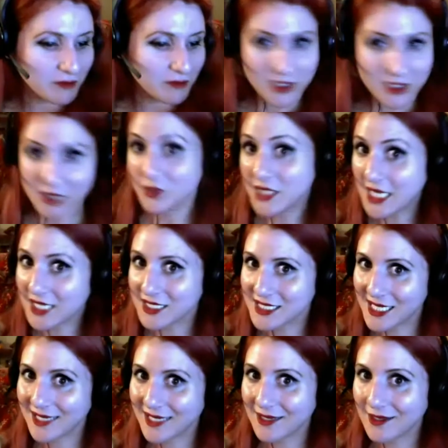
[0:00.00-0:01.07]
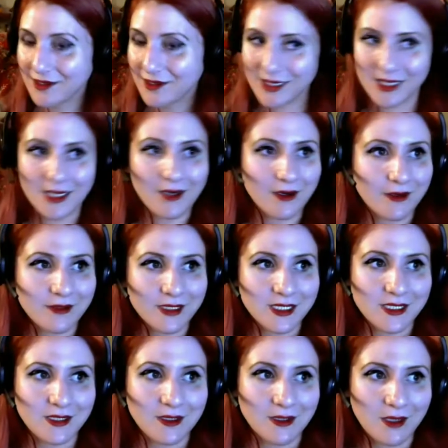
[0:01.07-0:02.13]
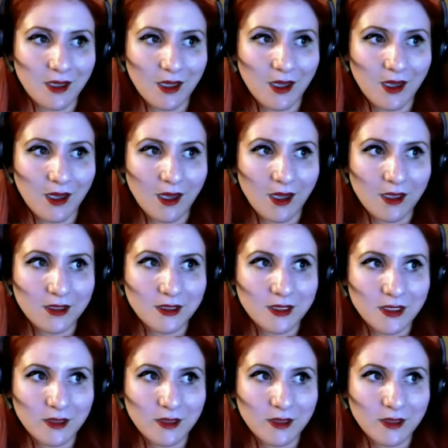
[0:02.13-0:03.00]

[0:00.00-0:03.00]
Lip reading: so yeah, take a look at the arts, and